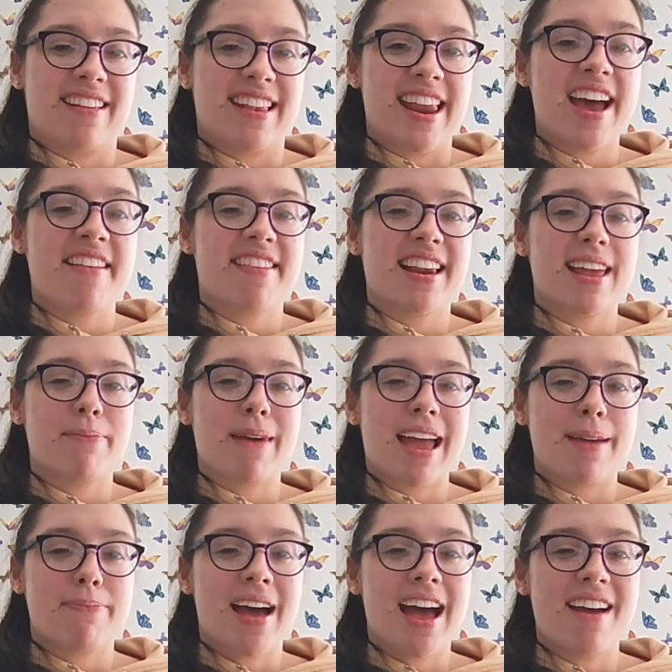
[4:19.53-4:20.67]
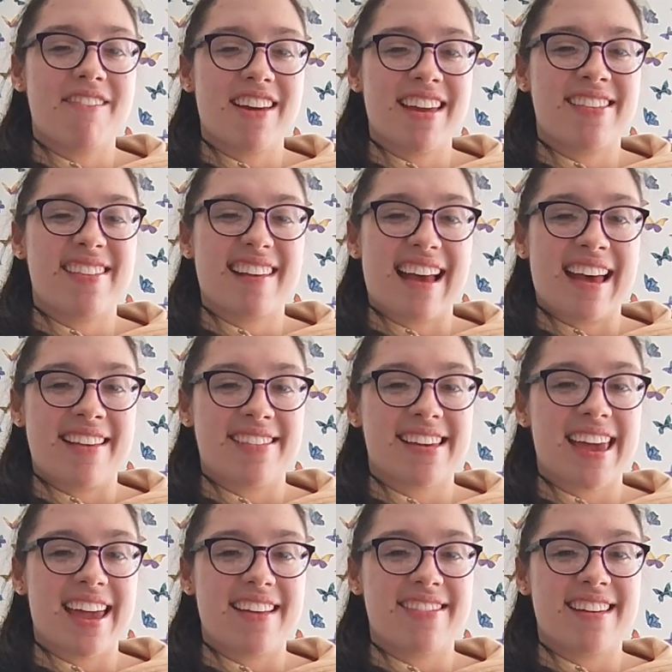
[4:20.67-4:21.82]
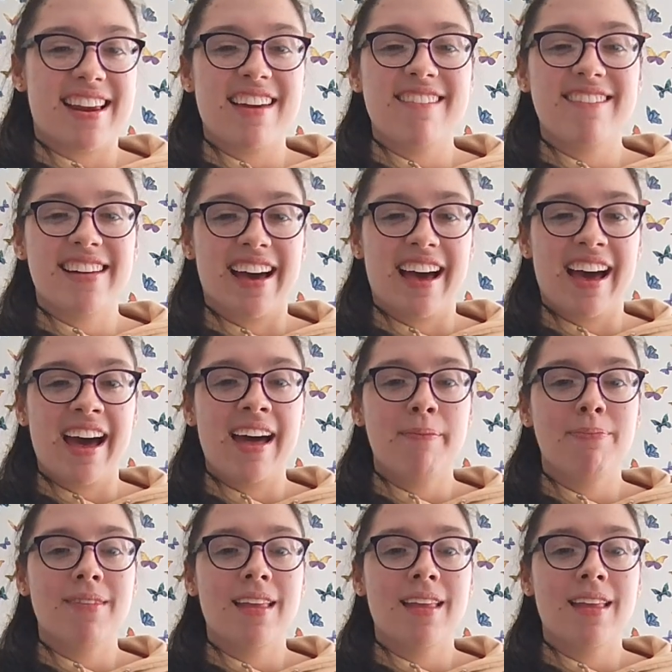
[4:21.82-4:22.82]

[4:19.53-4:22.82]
Natalie May Paris as Kit DeLuca,